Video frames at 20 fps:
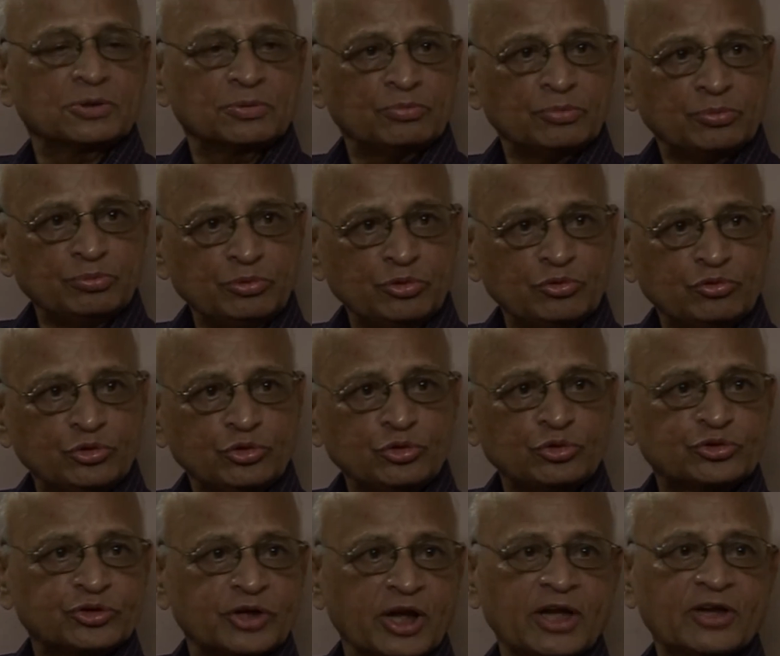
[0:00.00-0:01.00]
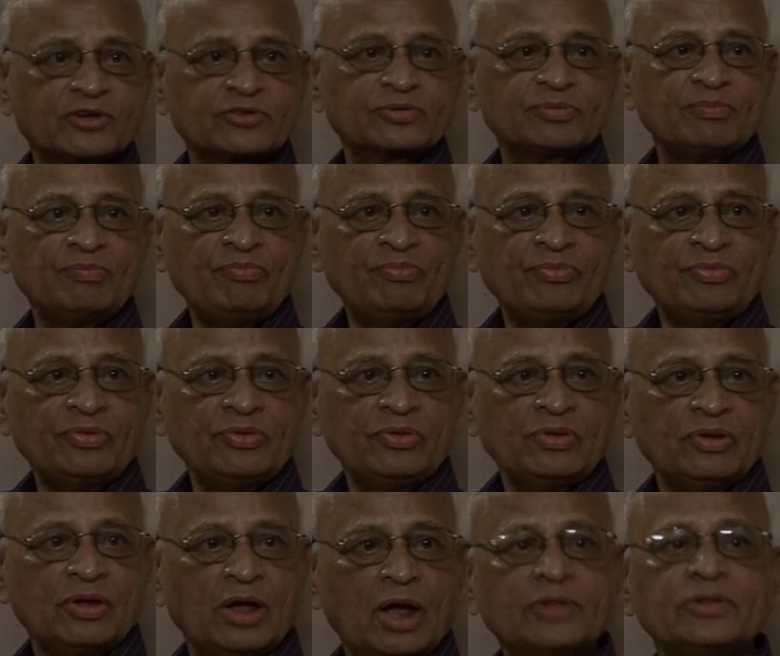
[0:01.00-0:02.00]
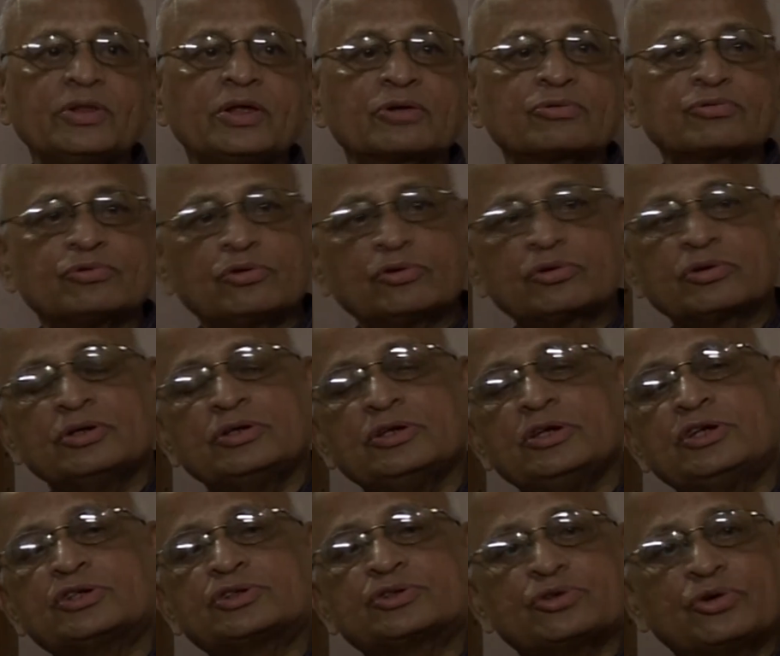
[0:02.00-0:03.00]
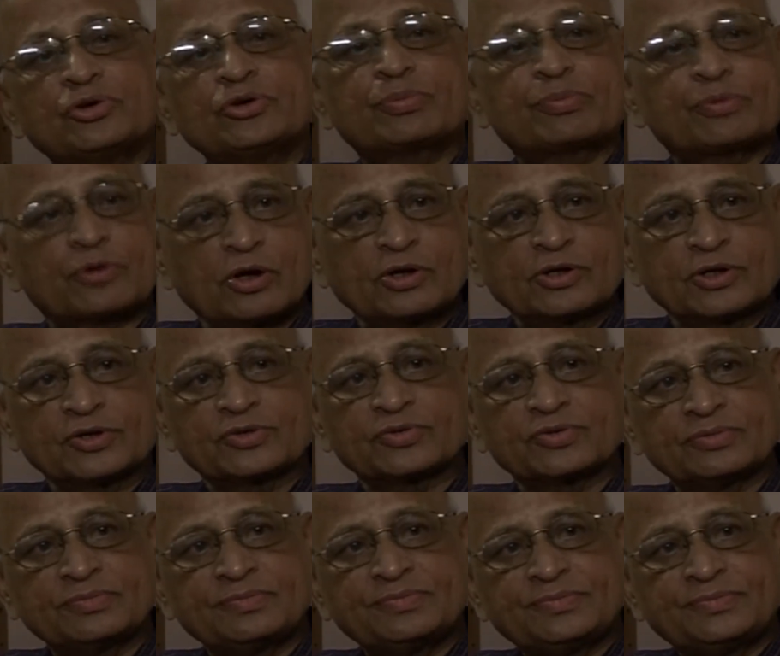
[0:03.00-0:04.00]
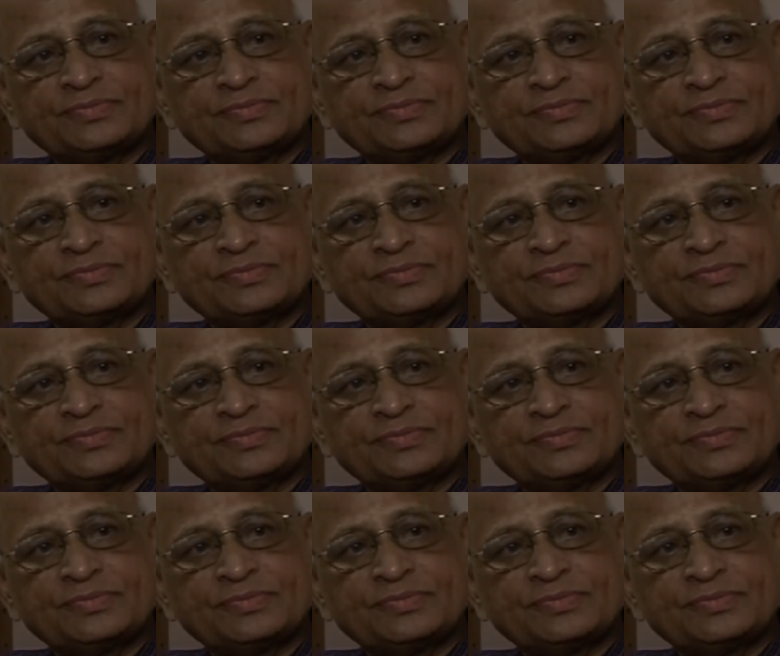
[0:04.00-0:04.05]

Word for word: um, few states, and therefore it shows progress.